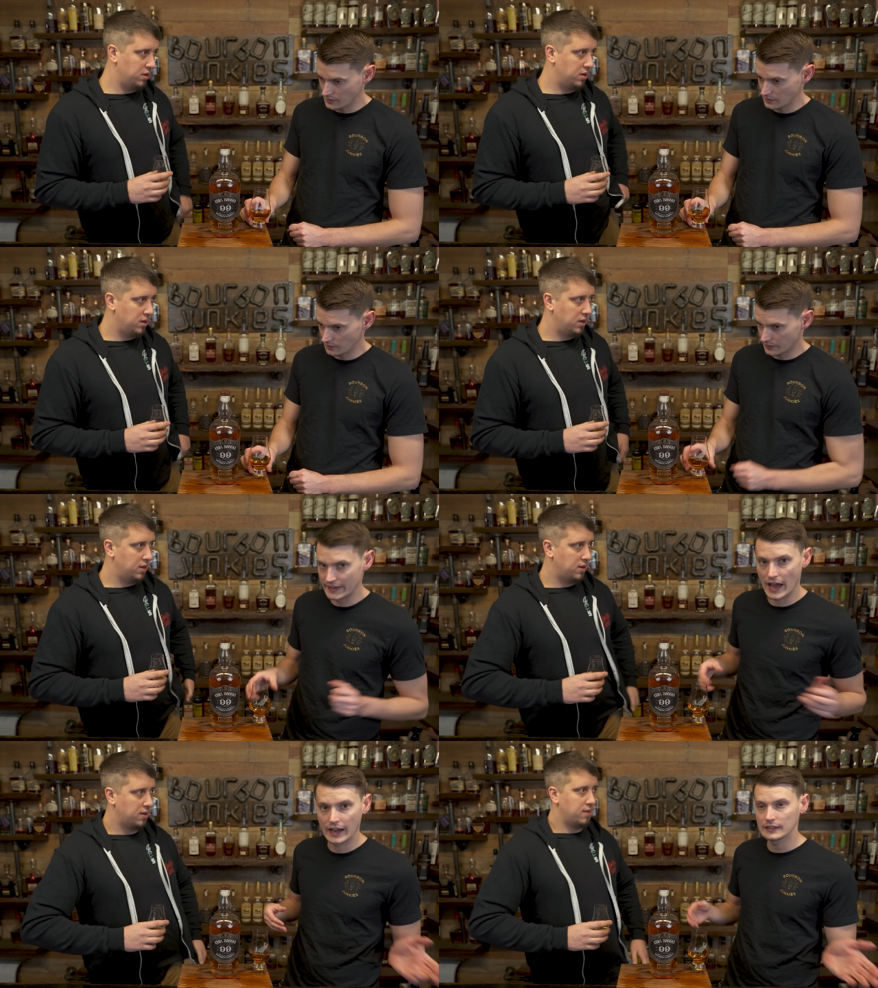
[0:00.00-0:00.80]
Speaker 1: The
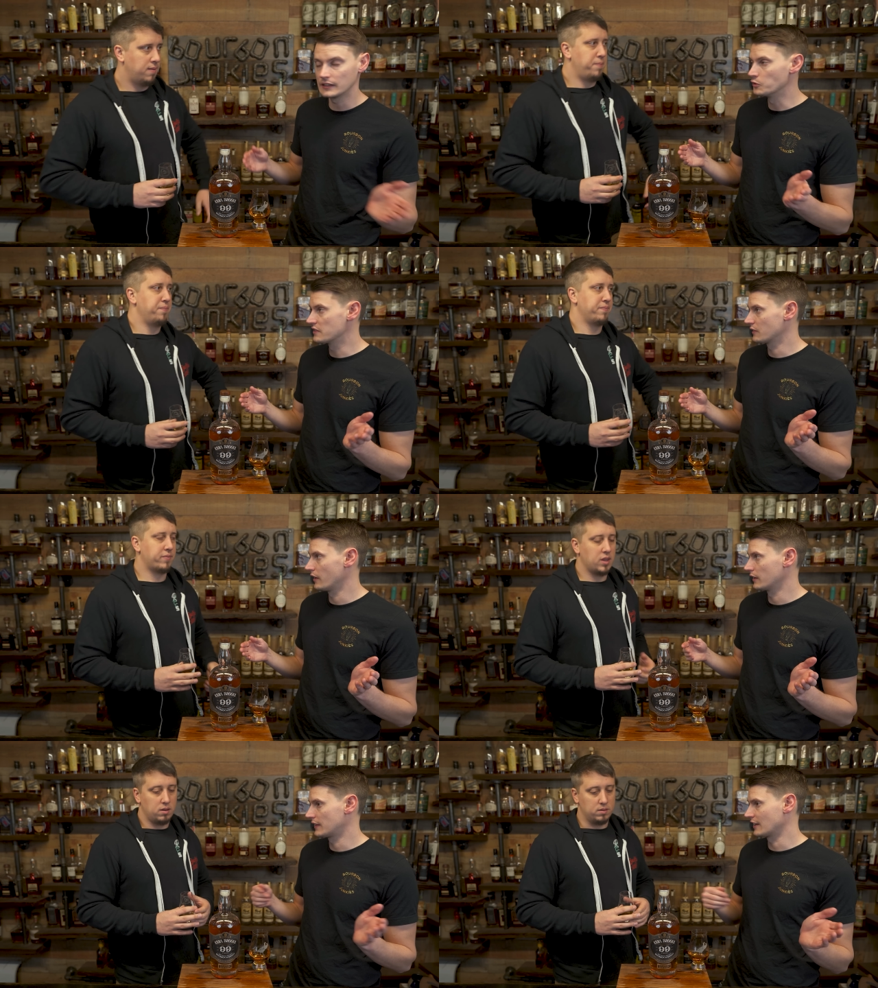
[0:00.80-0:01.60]
the 90 was
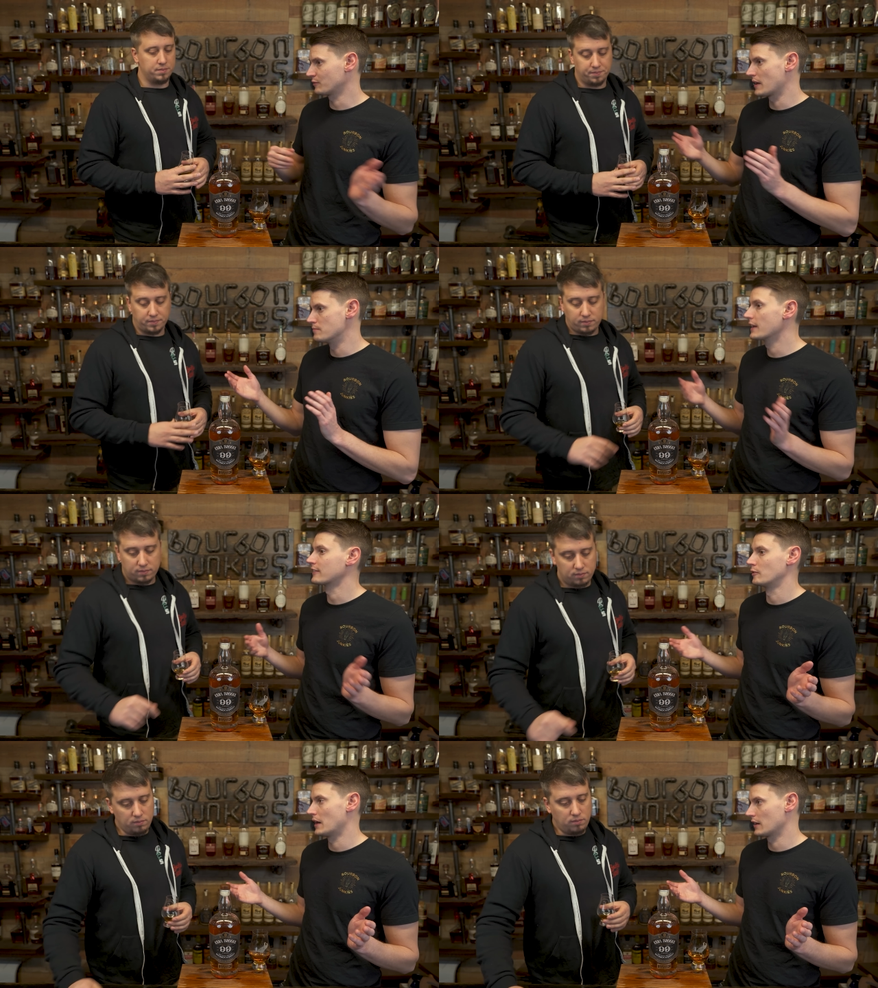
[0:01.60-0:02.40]
like that's my
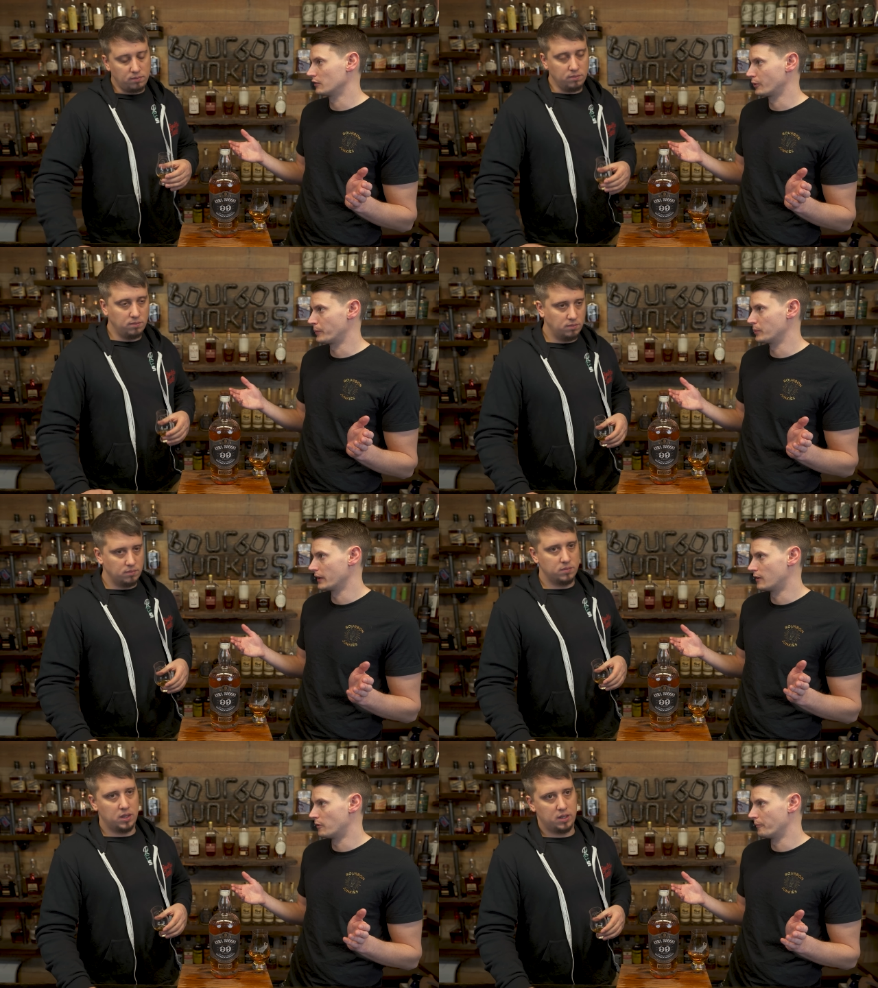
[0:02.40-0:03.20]
mixer bottle for
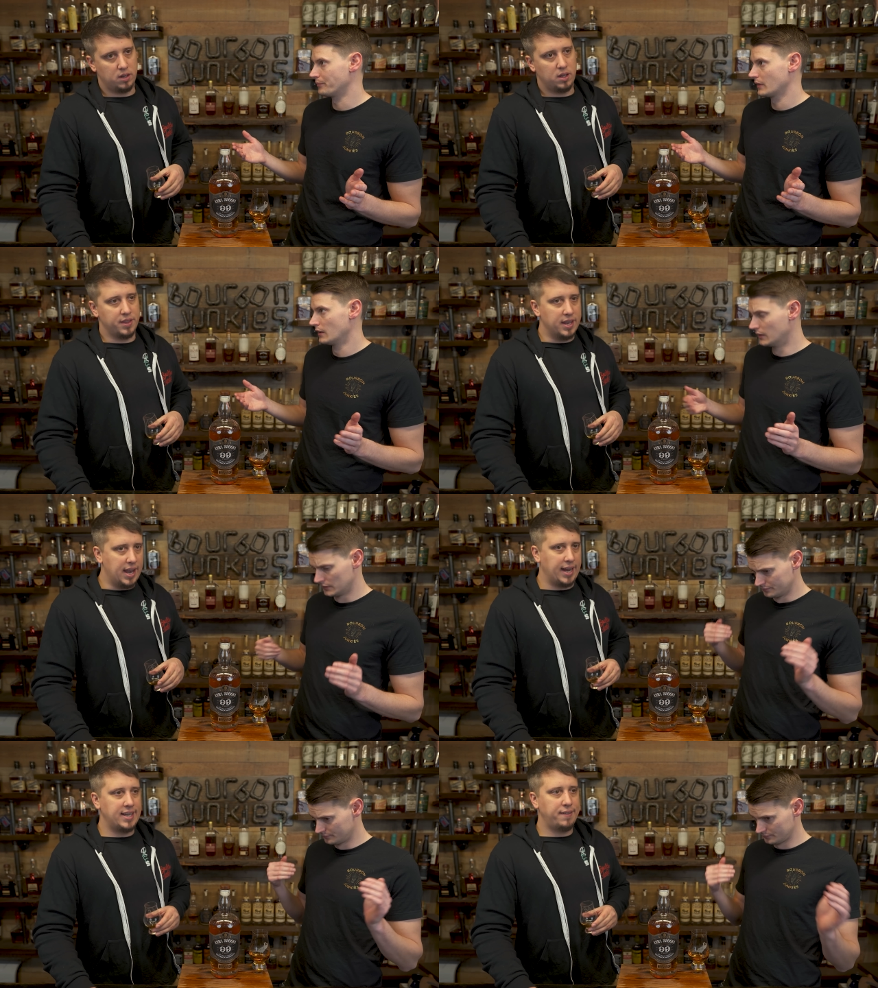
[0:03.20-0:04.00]
people at home.
Speaker 2: The
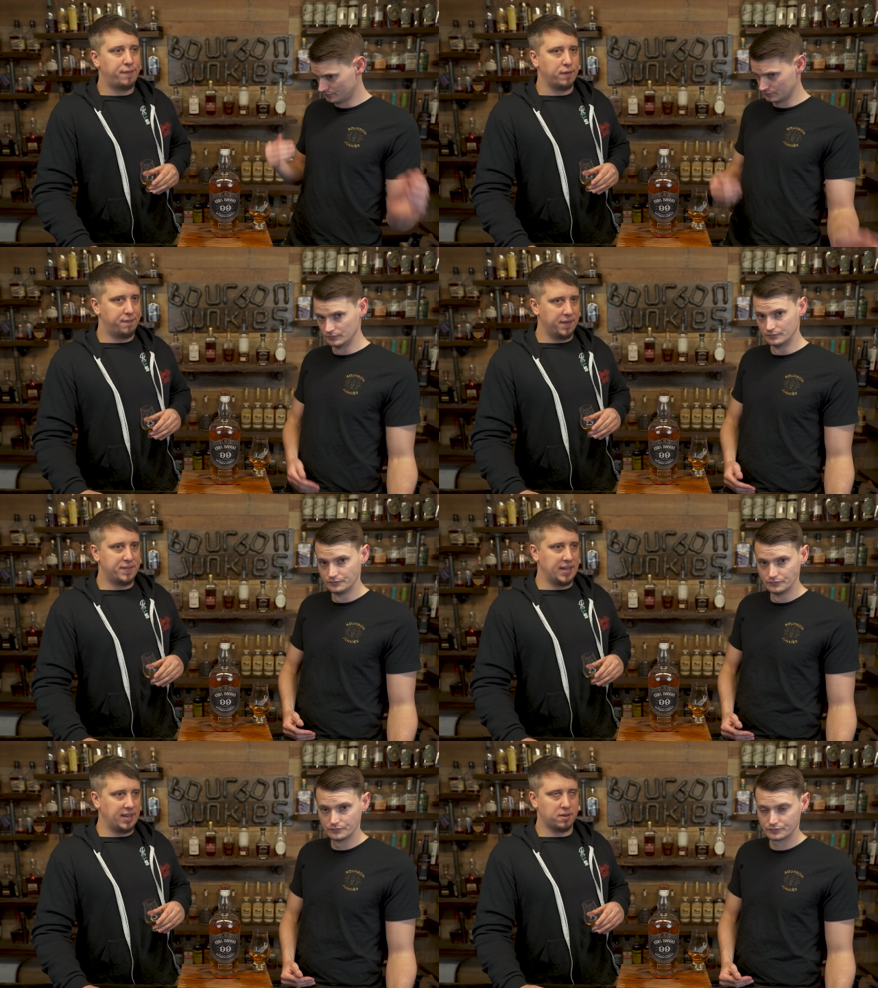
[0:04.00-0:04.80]
90 for
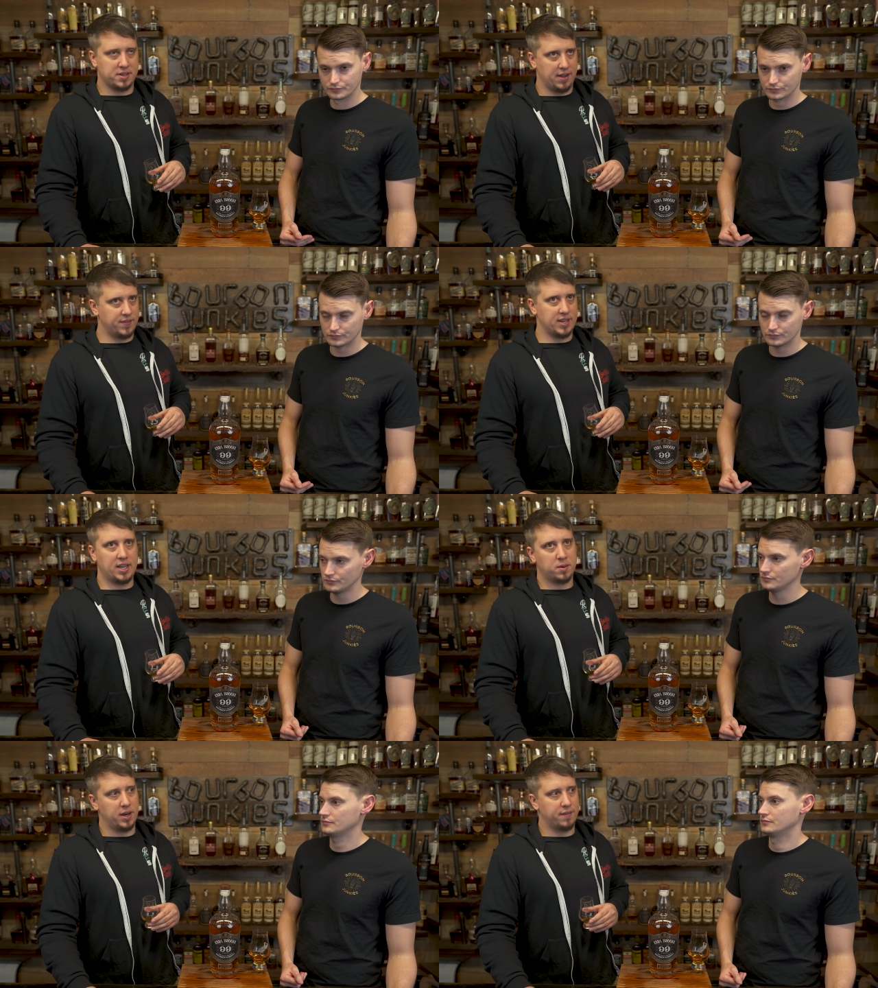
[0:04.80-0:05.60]
15 or
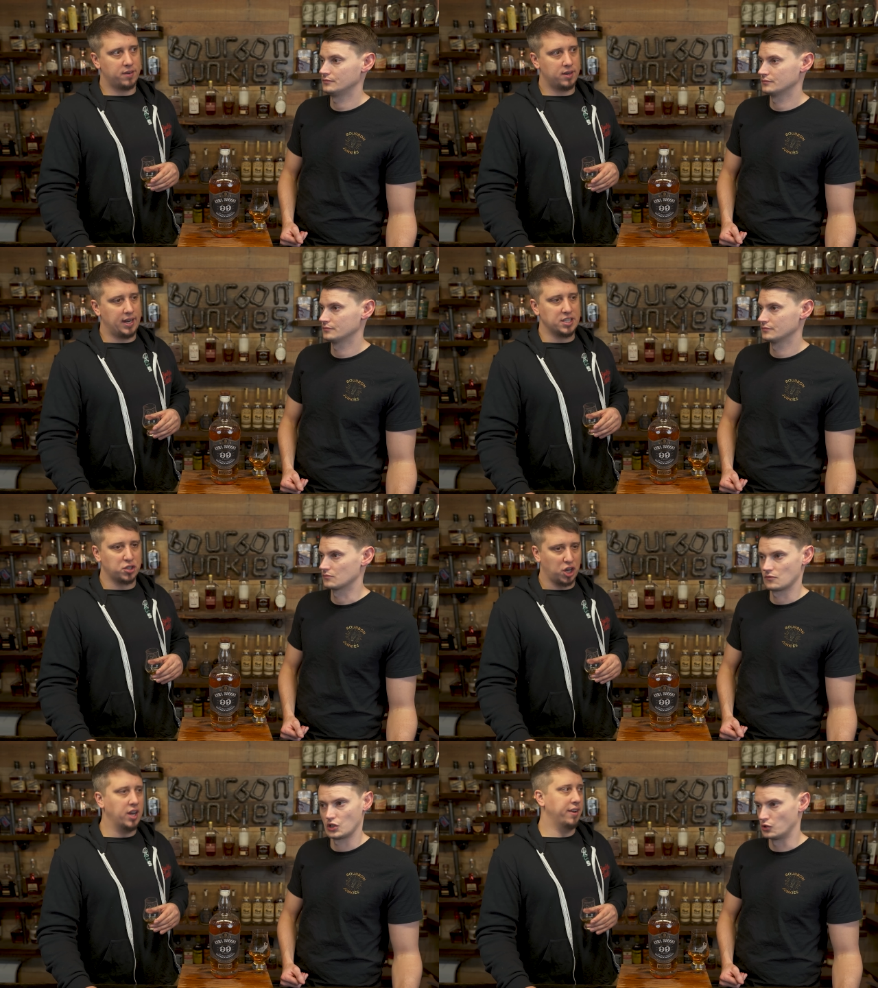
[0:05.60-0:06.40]
17 or whatever
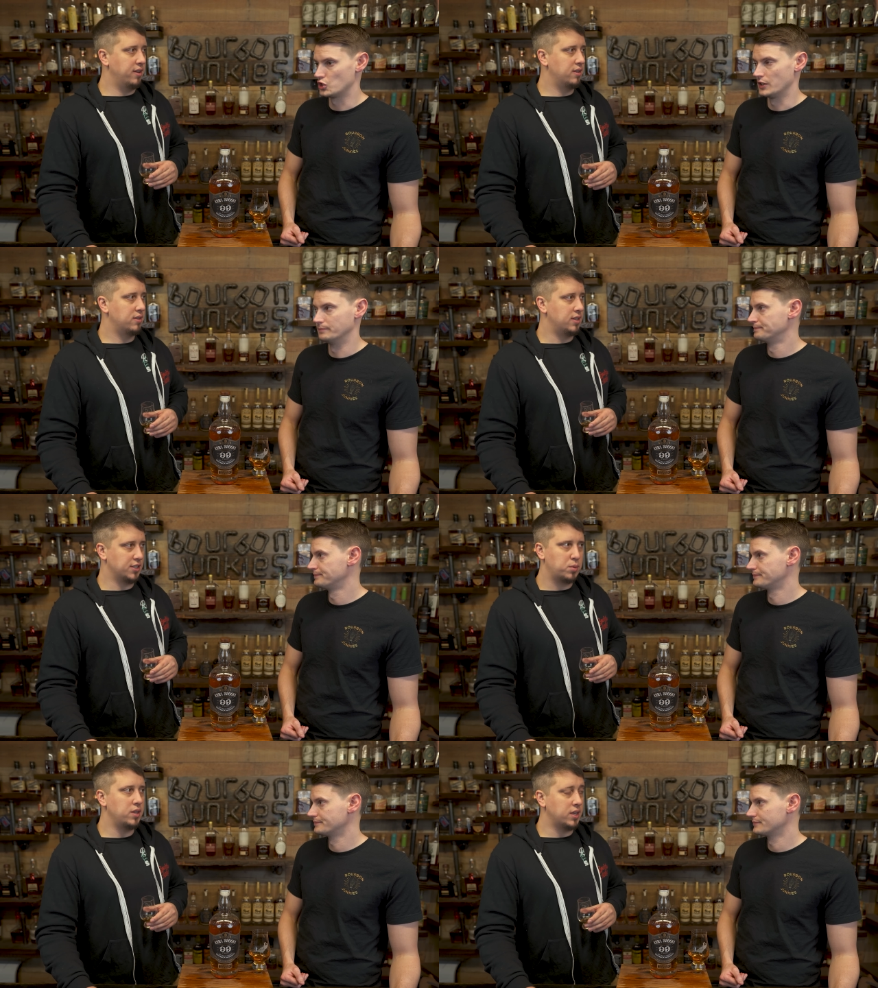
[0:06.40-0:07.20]
is good. So
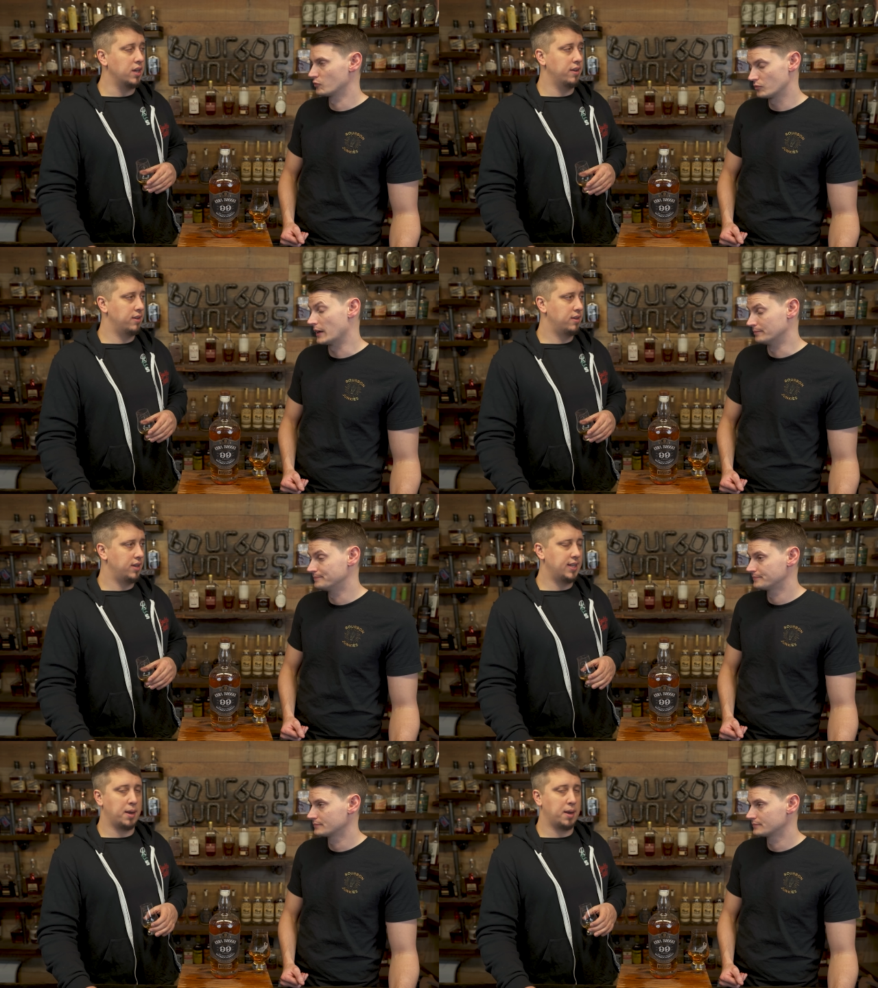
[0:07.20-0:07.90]
it's really good. Yeah. In